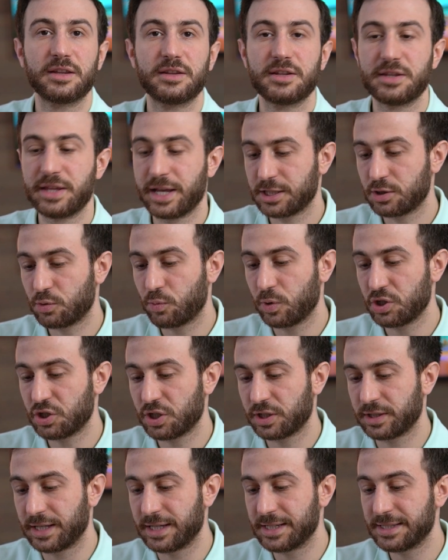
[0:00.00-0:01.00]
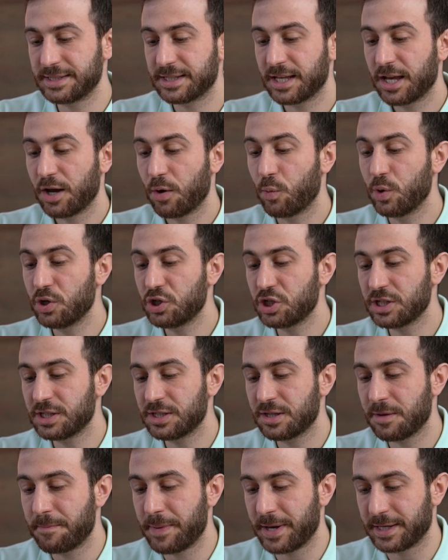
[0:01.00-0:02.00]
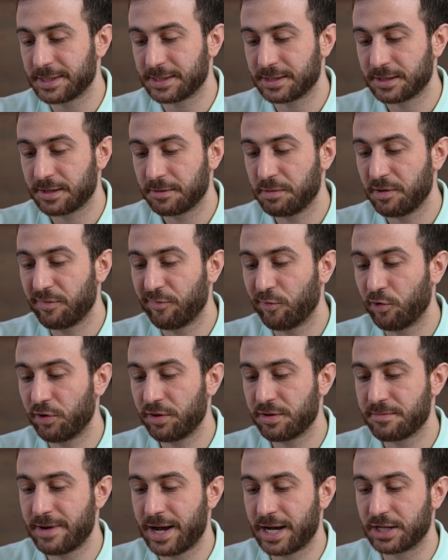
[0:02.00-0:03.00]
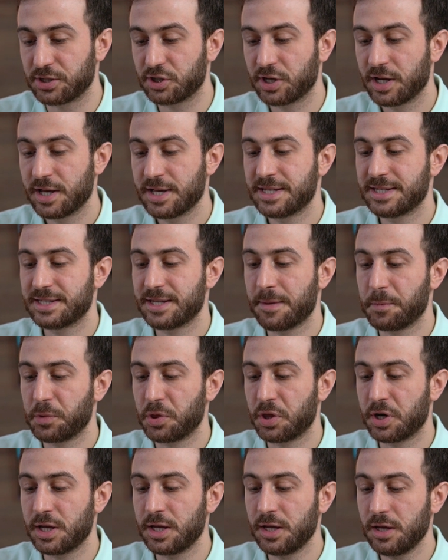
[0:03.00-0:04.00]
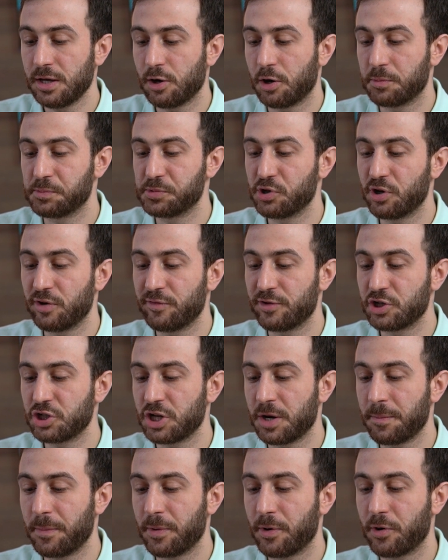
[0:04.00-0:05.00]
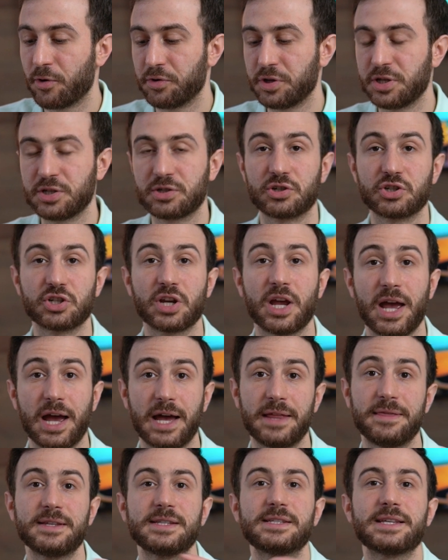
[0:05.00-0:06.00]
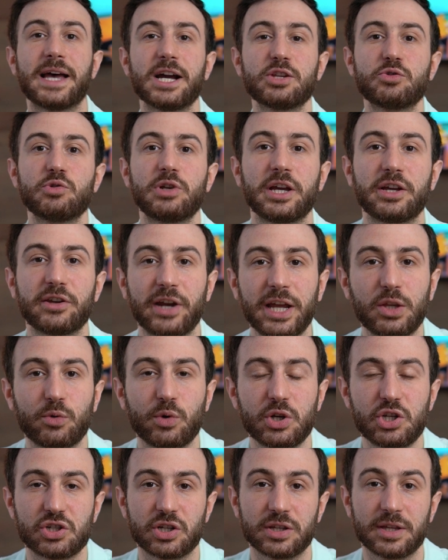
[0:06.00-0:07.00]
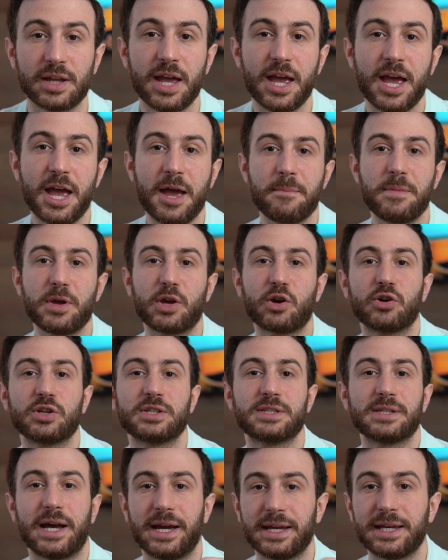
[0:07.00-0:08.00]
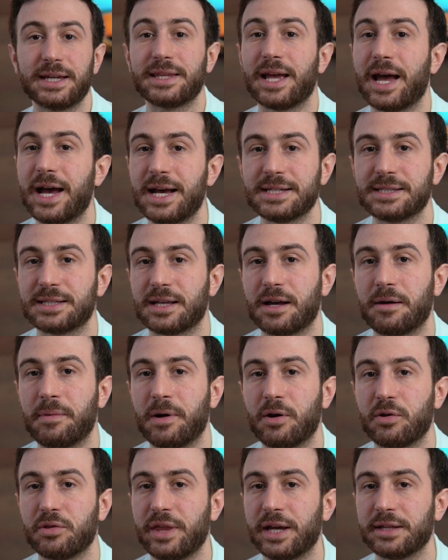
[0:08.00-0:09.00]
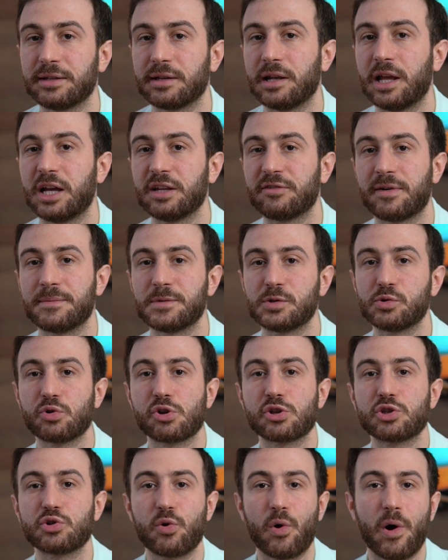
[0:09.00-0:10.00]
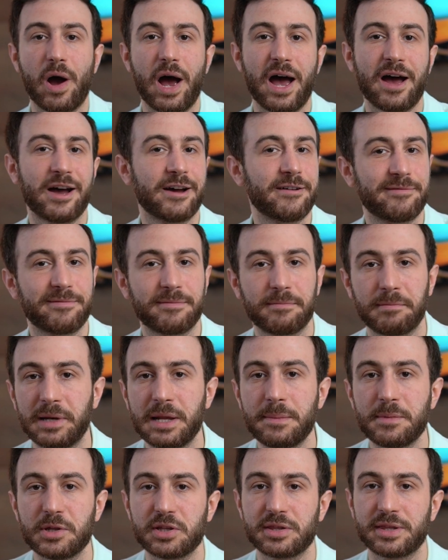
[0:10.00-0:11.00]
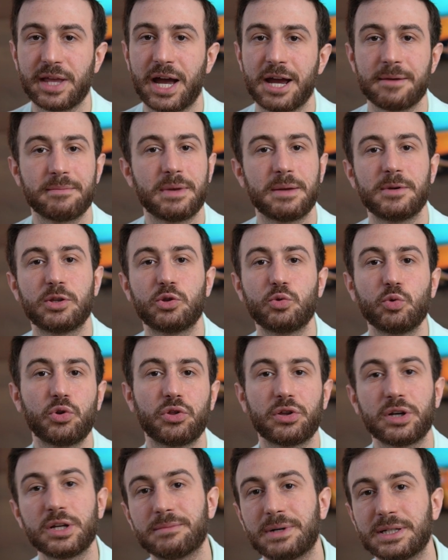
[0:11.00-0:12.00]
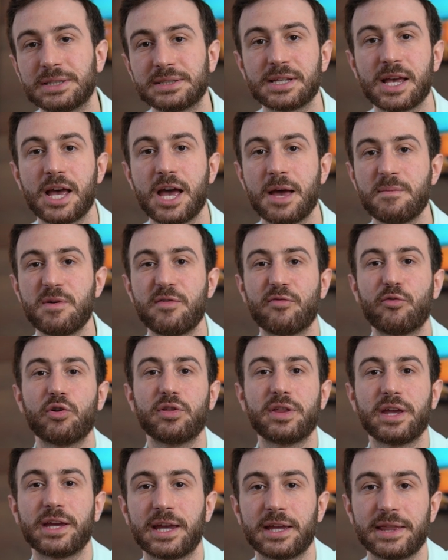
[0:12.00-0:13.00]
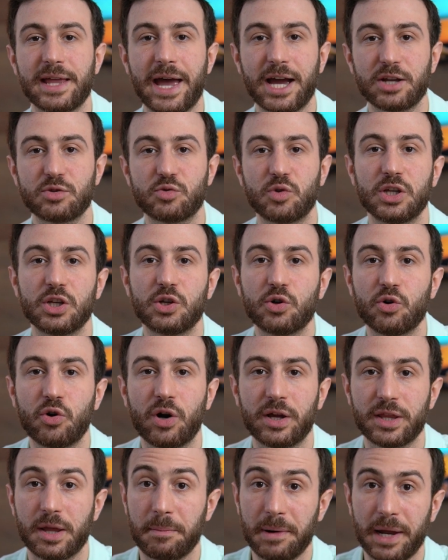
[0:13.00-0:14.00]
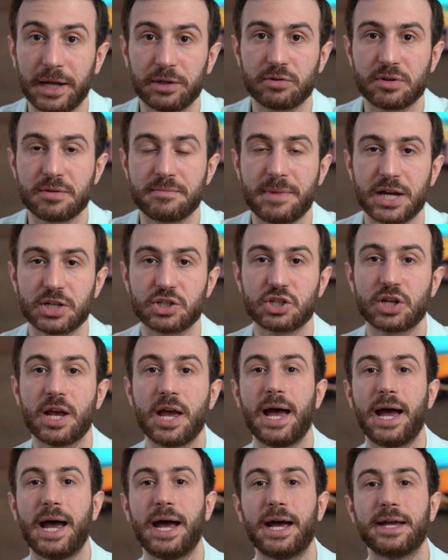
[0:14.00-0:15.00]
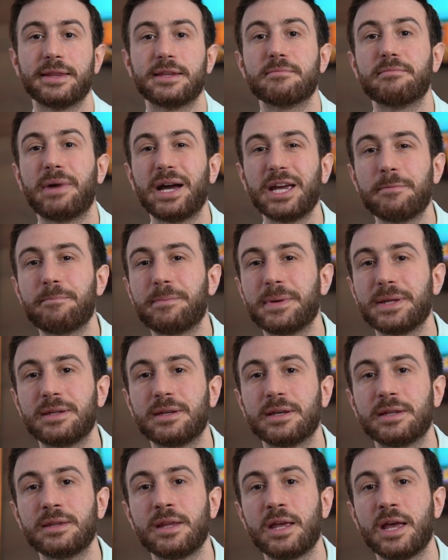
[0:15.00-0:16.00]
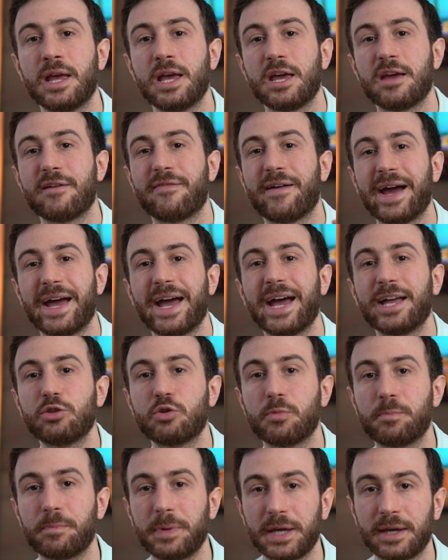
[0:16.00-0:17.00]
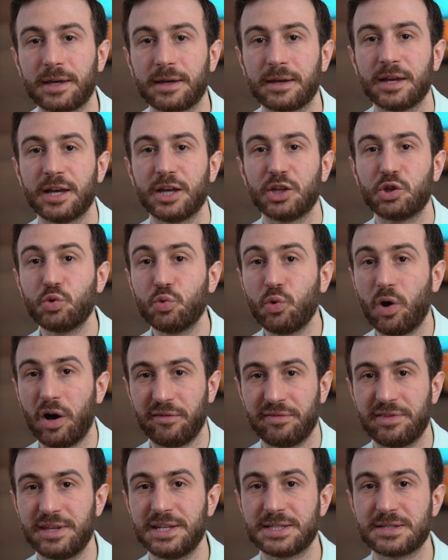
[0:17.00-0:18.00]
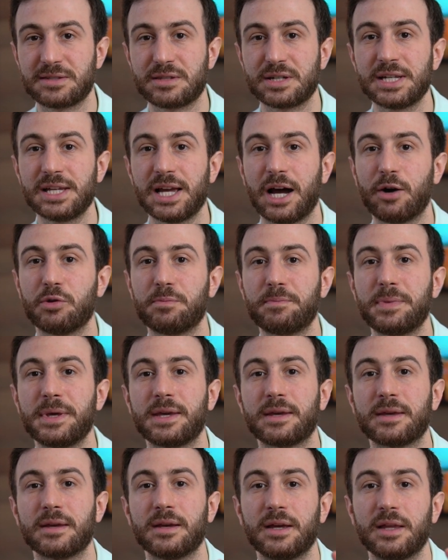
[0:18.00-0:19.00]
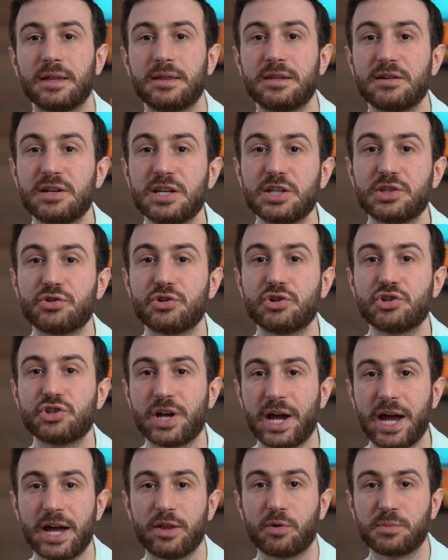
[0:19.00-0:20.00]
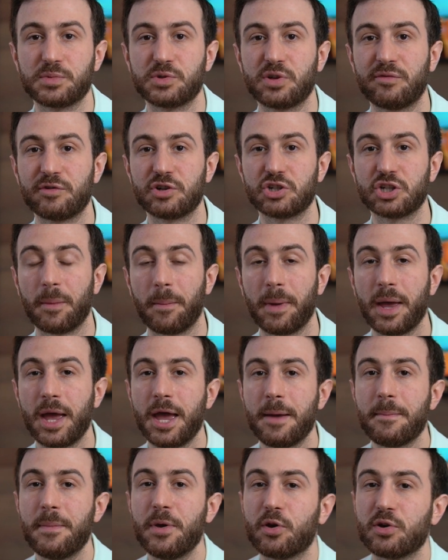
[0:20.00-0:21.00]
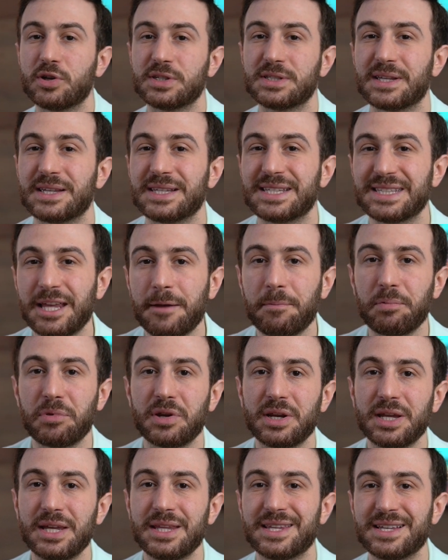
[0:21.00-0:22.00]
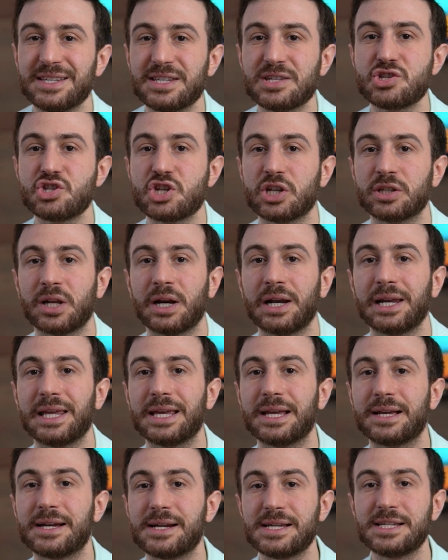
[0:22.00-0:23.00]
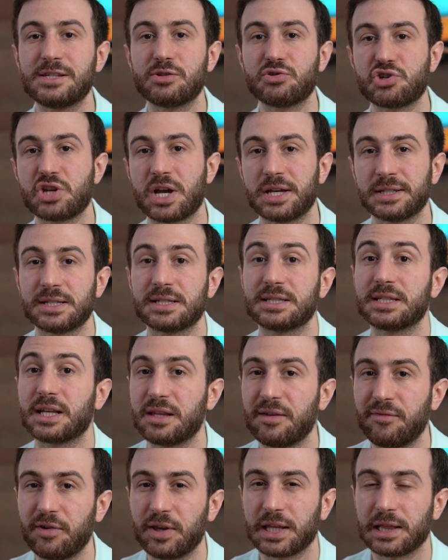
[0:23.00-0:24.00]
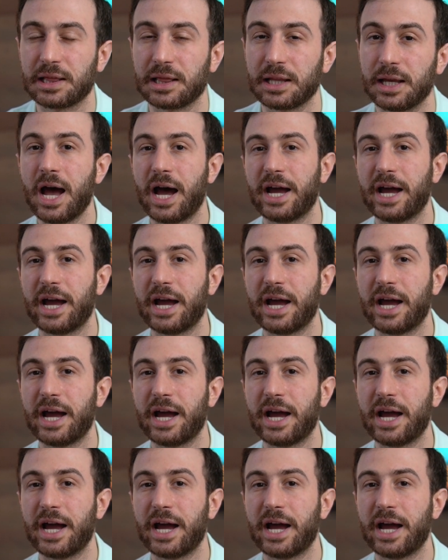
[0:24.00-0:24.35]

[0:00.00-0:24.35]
The next question is, which is the best before the match? Step 3, observership or research? And this is actually a great question because I get asked about that a lot from students who have limited time, maybe two, three months before they can actually go and apply to the match. And in my opinion, if I had to pick two of these three, I would pick the research and observership because step three doesn't generally increase your chances significantly.